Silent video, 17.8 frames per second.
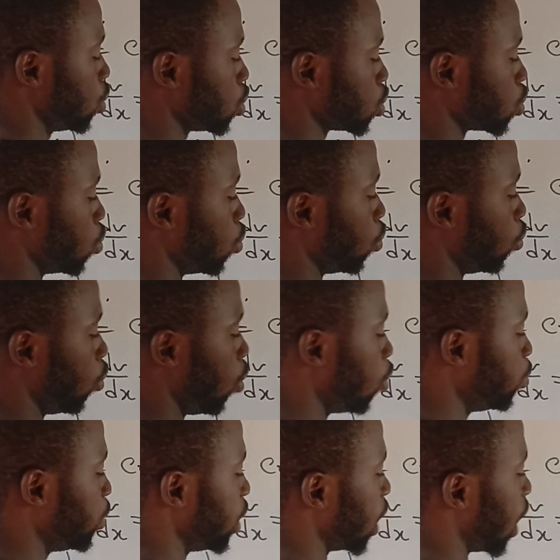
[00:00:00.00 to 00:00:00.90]
So
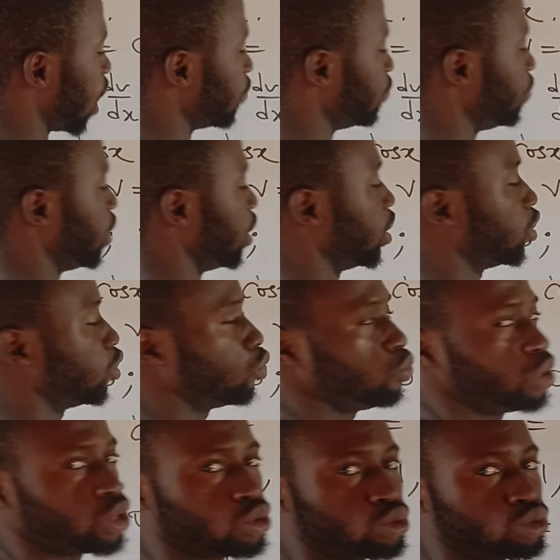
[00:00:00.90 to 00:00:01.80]
what we have here,
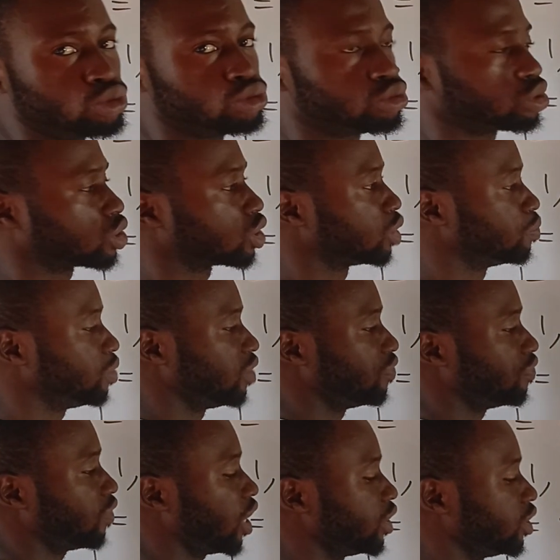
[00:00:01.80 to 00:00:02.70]
we could
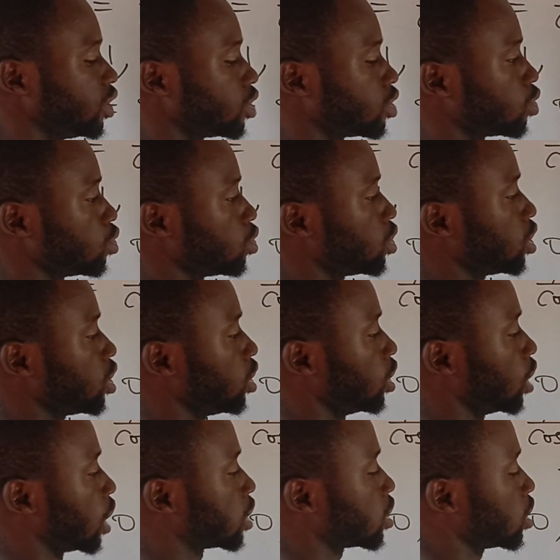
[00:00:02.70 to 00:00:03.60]
simplify it to say
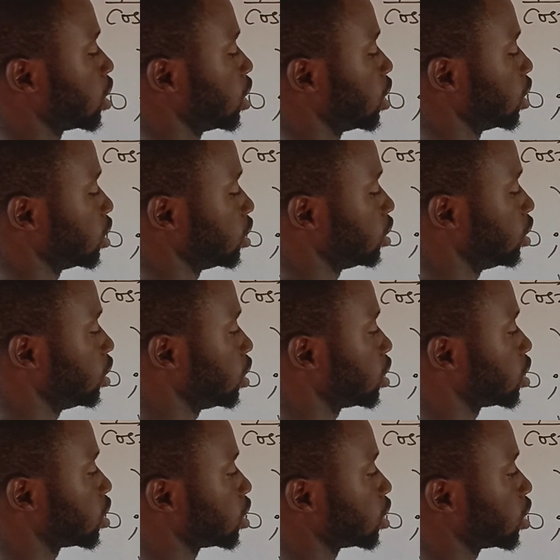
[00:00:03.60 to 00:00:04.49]
that
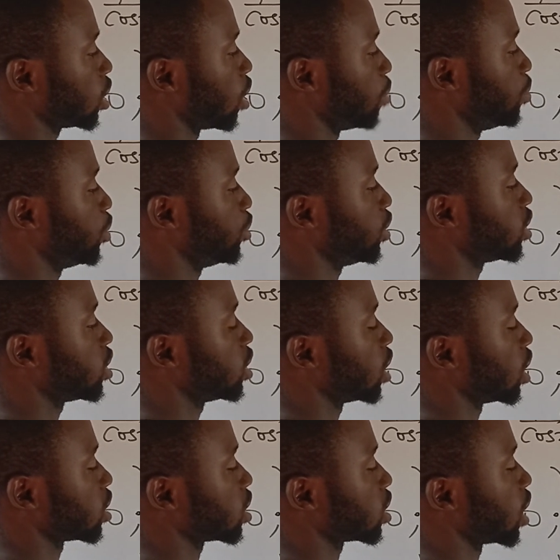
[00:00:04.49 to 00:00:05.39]
this can be
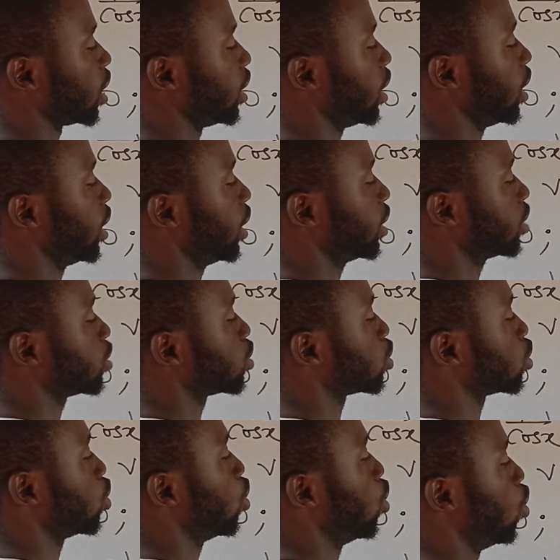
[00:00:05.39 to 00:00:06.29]
written as sine
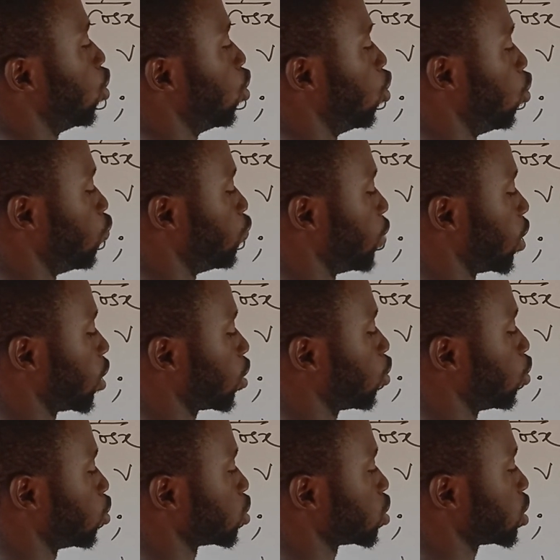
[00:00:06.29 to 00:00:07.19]
x over
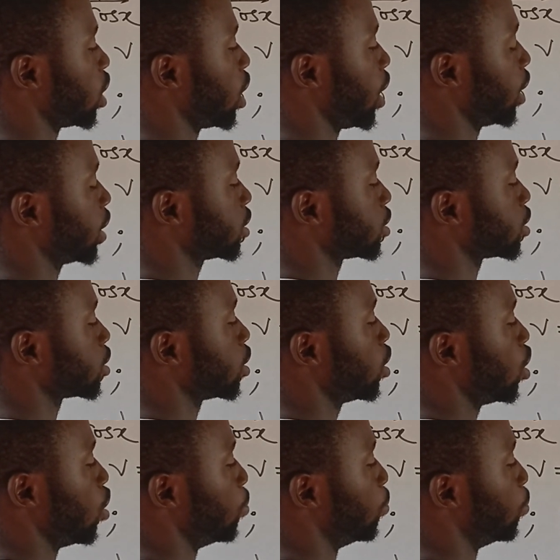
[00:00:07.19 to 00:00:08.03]
cos x